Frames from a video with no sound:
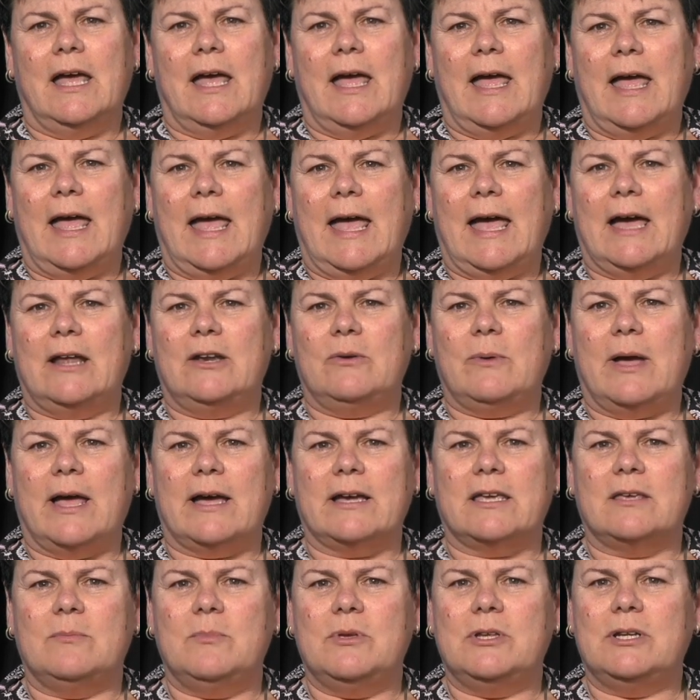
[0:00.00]
How do our
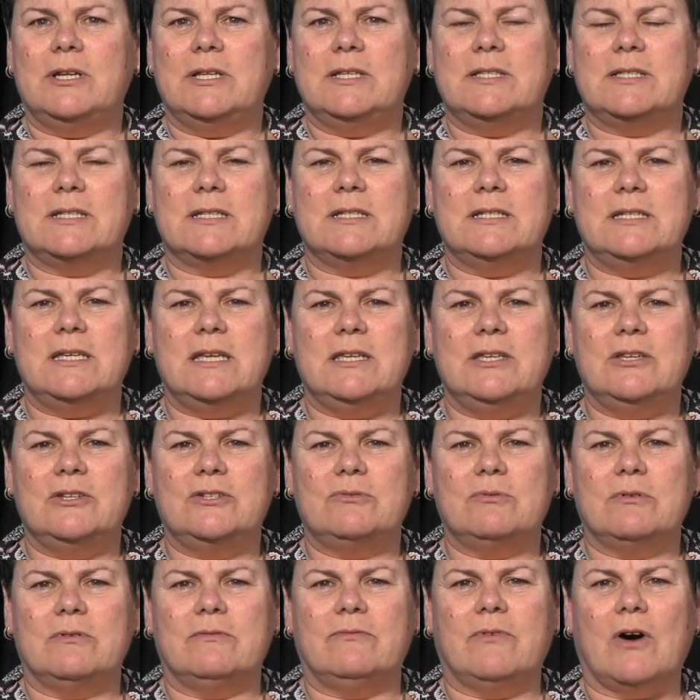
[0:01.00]
communities continue
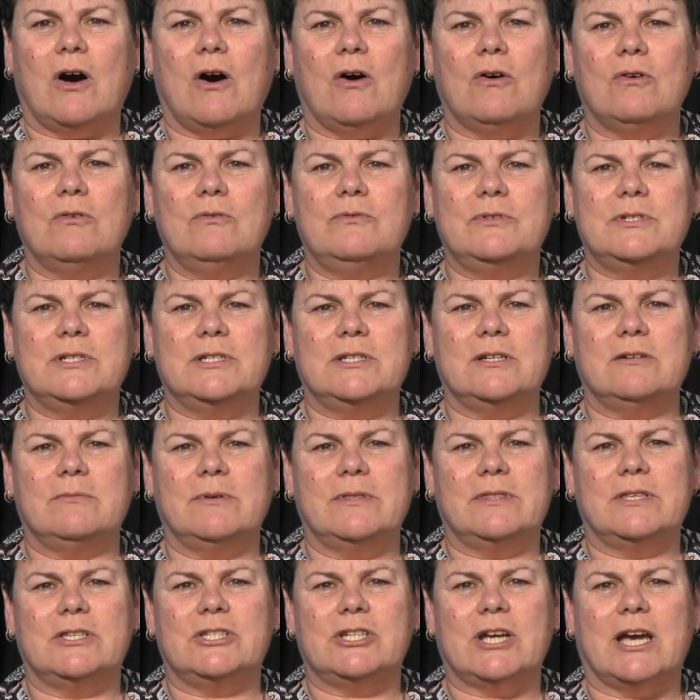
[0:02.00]
to evolve to deal
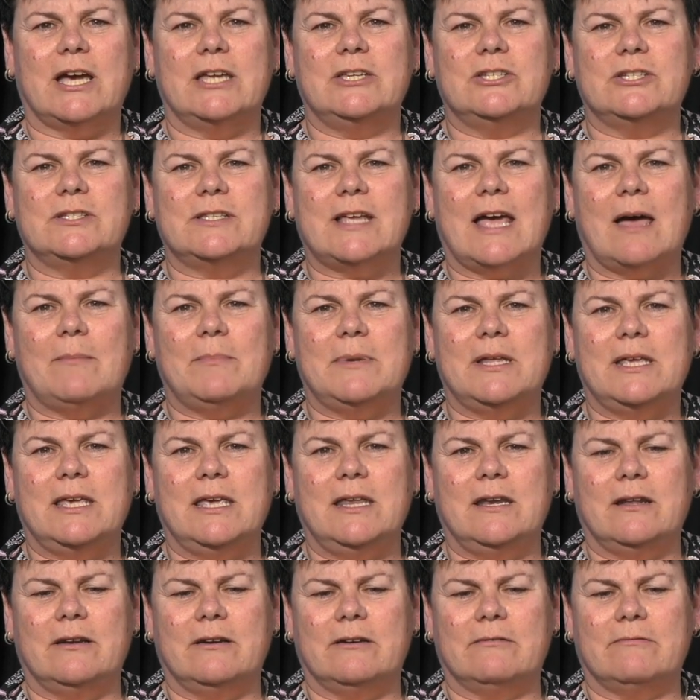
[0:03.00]
with the changes happening
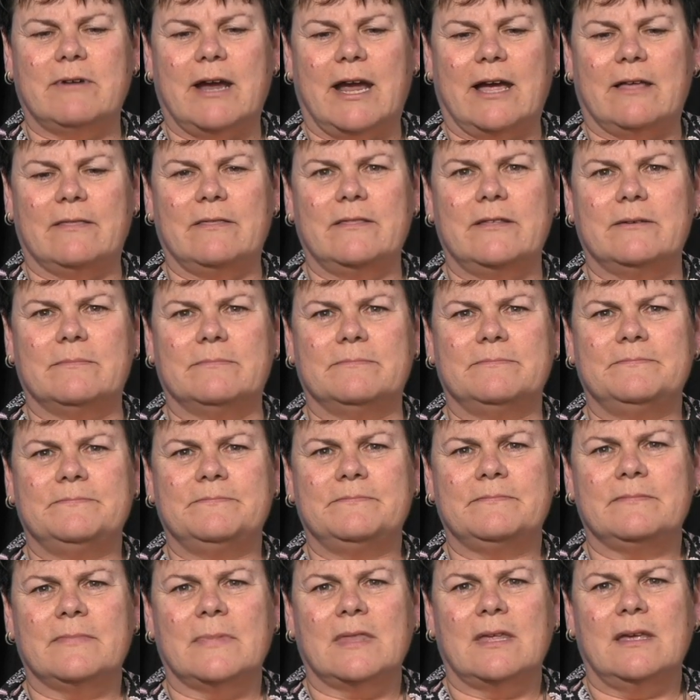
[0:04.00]
in and around them?
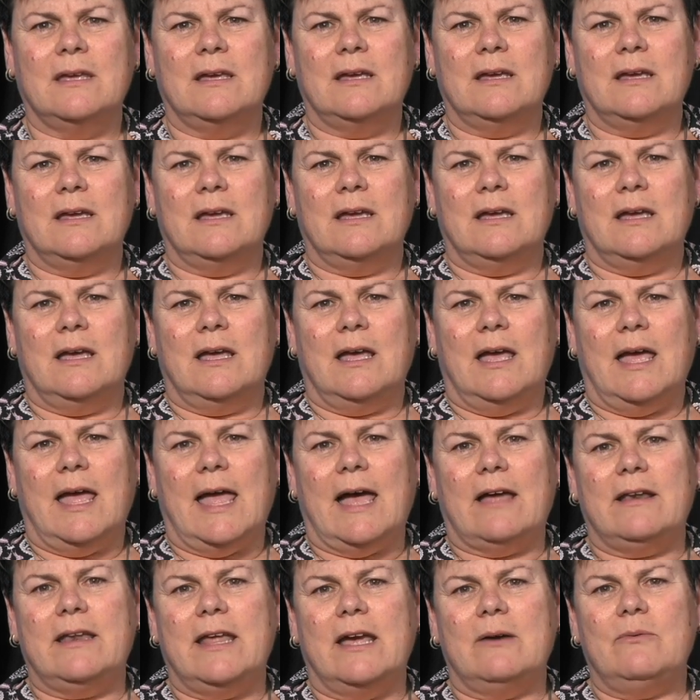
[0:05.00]

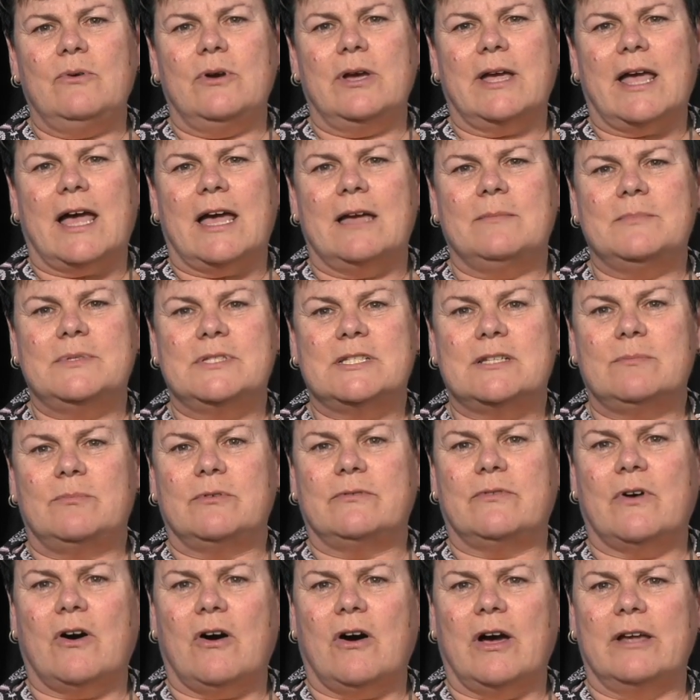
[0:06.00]
Our network aims to
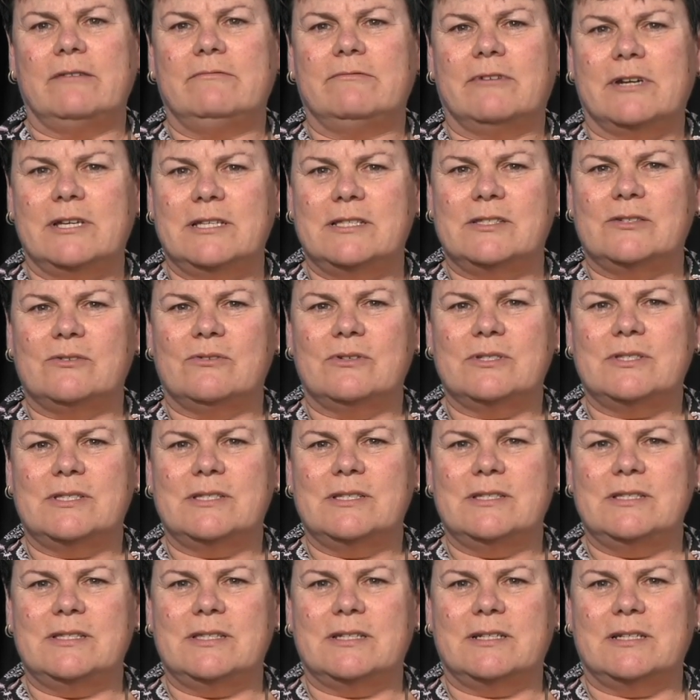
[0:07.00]
provide
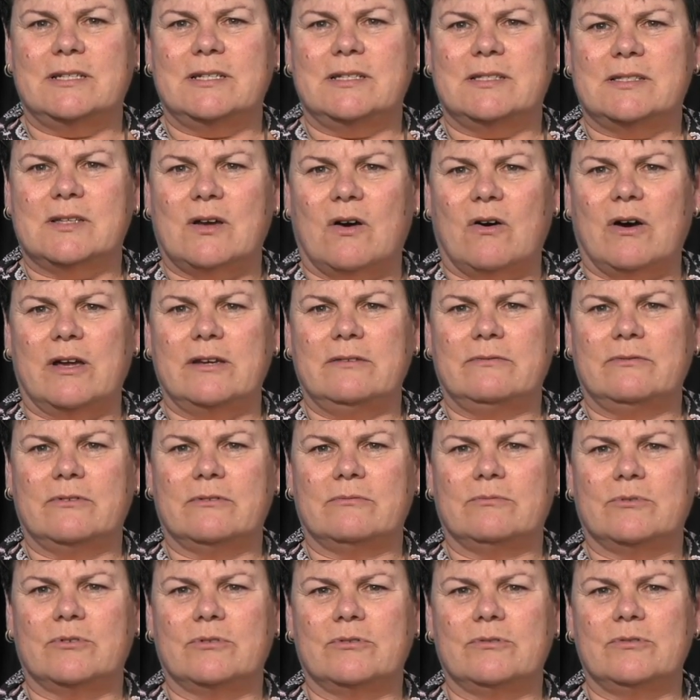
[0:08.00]
resources that are designed for
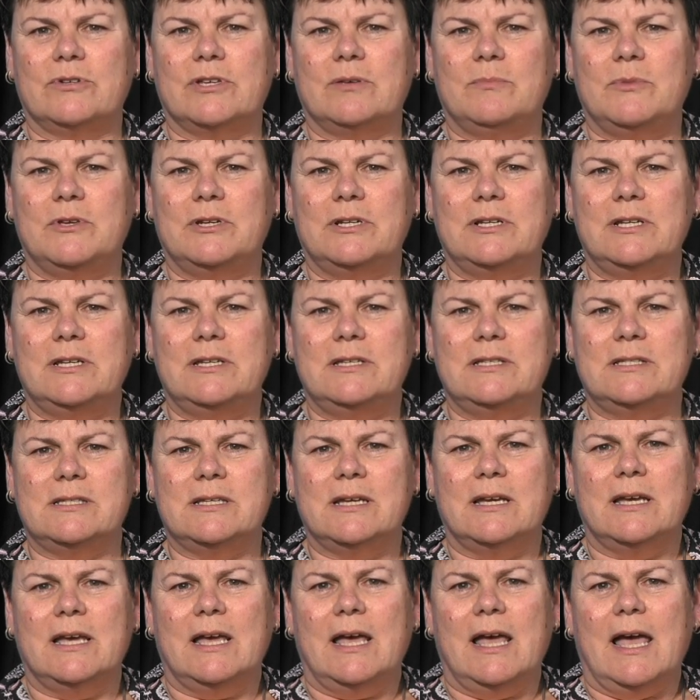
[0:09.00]
rural communities
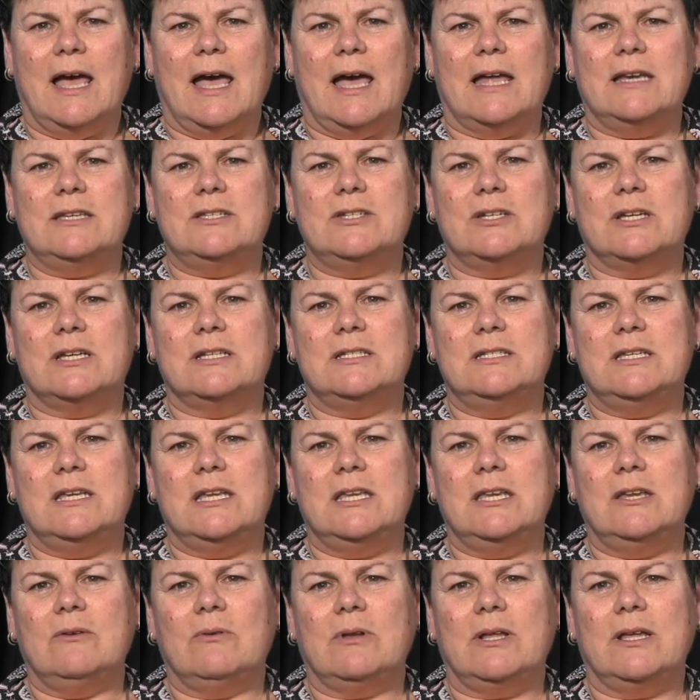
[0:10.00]
and to
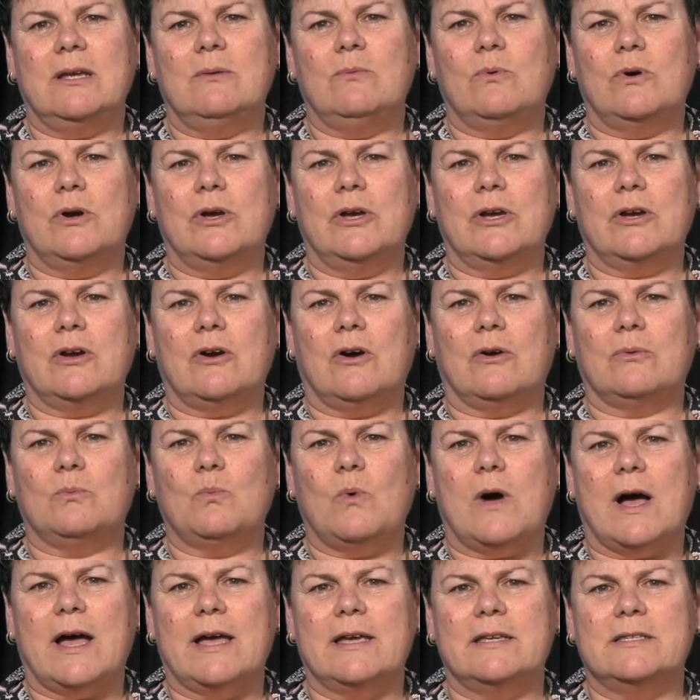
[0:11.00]
continually work on
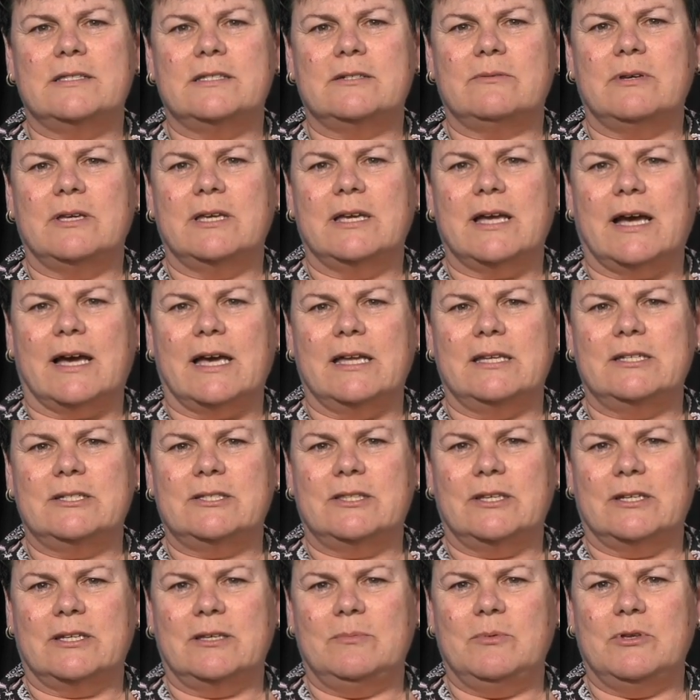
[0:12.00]
ways to engage
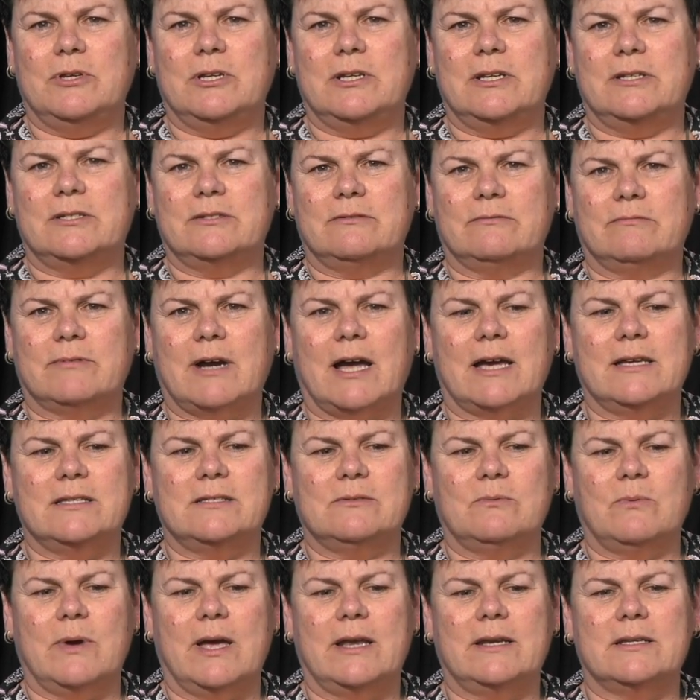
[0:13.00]
the community to raise
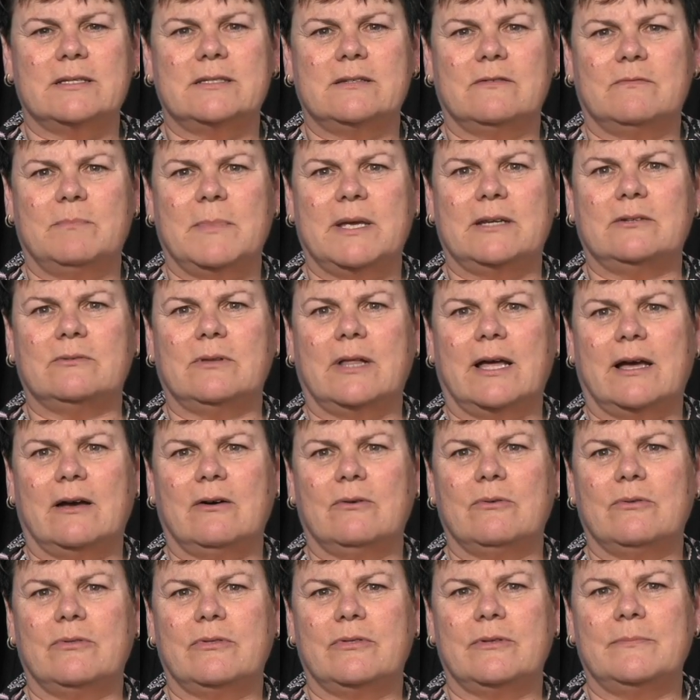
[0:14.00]
awareness of mental
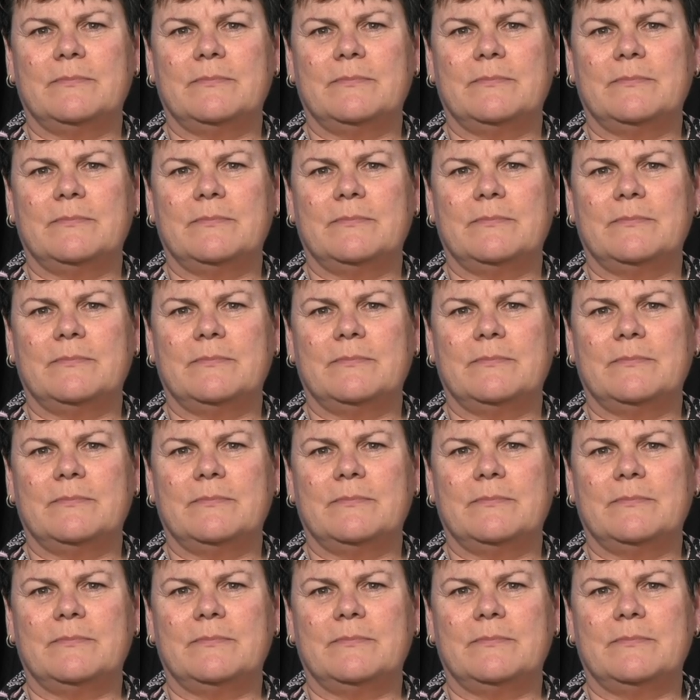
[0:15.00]
health,